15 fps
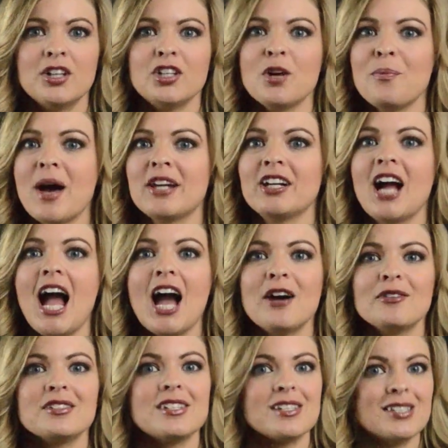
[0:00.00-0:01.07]
No matter how
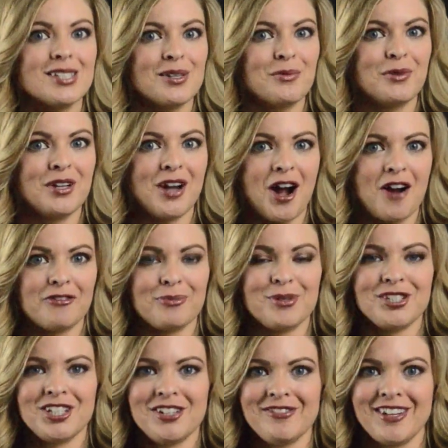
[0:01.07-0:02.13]
distant we are from
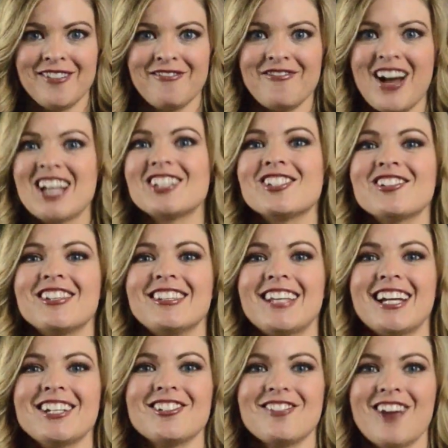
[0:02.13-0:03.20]
achieving faster-than-light